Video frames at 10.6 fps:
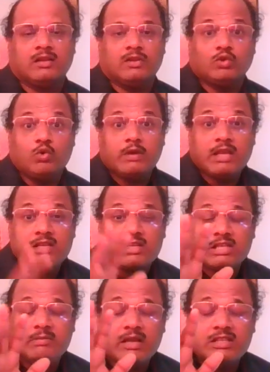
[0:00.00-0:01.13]
So you can just
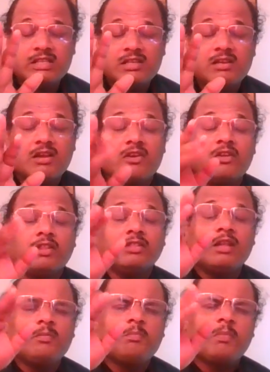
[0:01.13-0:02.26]
imagine
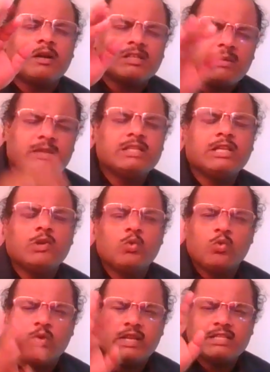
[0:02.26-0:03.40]
the person basically
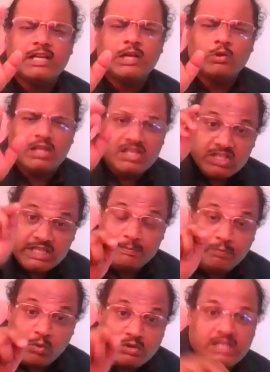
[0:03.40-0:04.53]
who is into the cheap
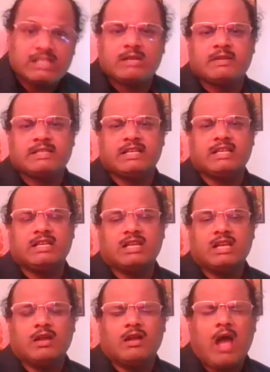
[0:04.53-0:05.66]
process now basically,
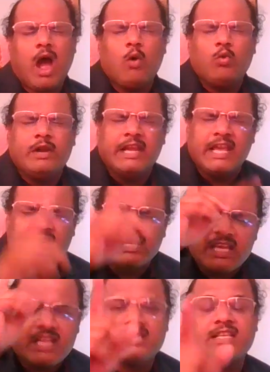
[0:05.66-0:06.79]
how
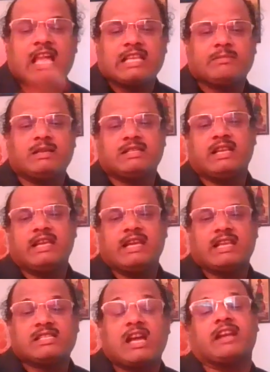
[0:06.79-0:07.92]
dangerous task basically he
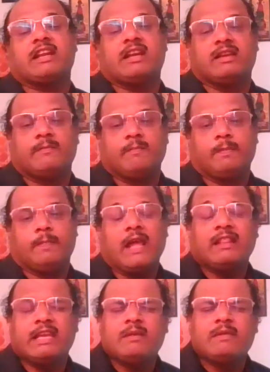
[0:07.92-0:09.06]
has started, and
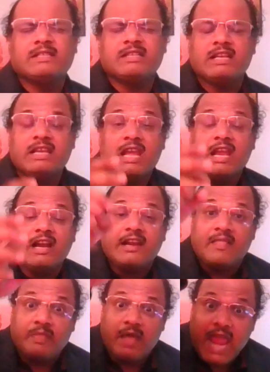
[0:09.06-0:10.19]
he basically
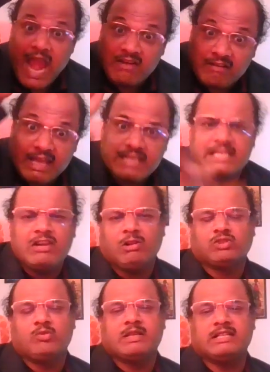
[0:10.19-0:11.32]
done the advertising
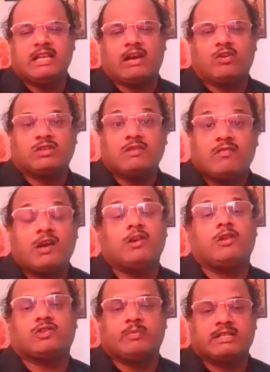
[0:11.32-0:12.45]
also basically across the world
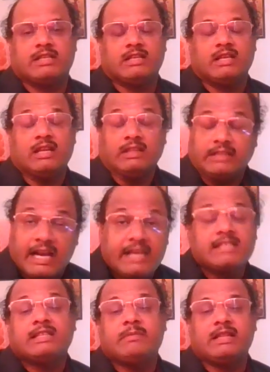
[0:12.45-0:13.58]
also basically. That
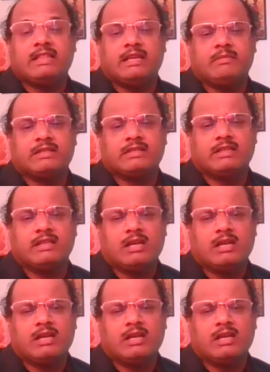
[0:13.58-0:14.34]
is the main thing basically.